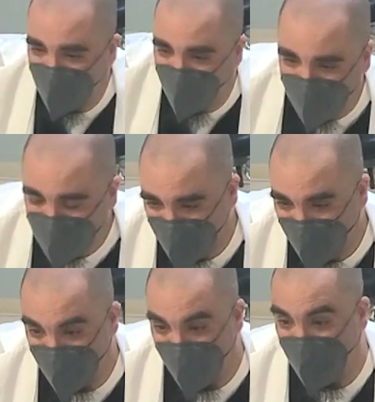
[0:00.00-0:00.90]
you know, it's
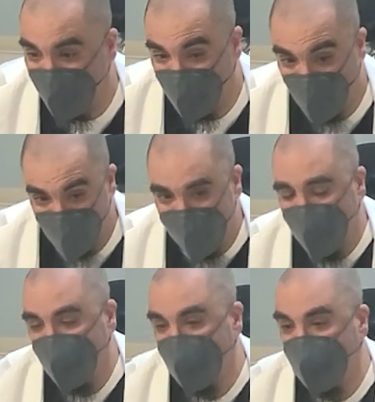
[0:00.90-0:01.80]
if they got a firm
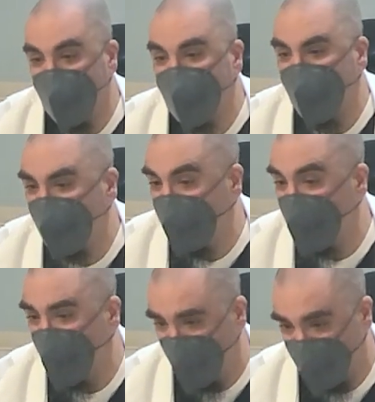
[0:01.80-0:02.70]
back, because sometimes we
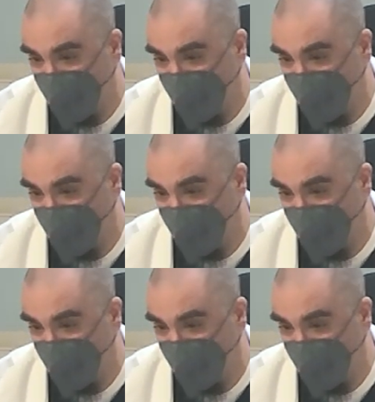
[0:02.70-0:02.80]
do order